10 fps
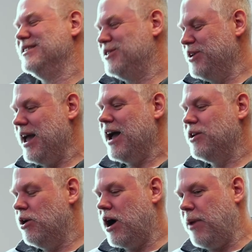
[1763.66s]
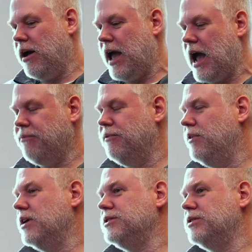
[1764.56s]
So about half of
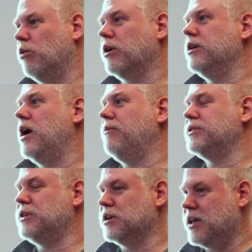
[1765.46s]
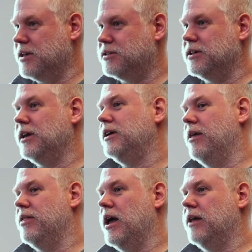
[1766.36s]
us work in an office here in KC,
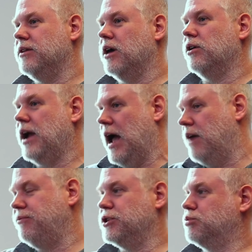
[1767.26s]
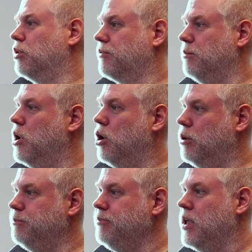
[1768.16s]
and then the other half just work from
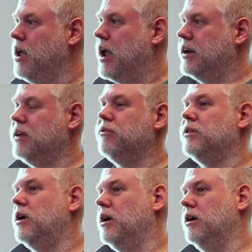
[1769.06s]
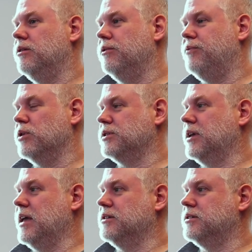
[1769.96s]
home. And even the folks in
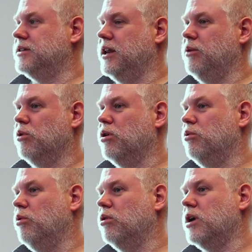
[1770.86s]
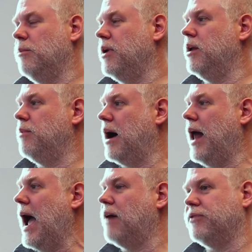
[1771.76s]
Kansas City, we'll come in
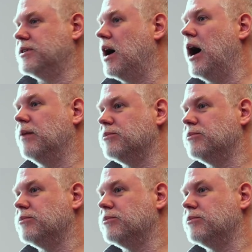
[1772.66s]
about half the time.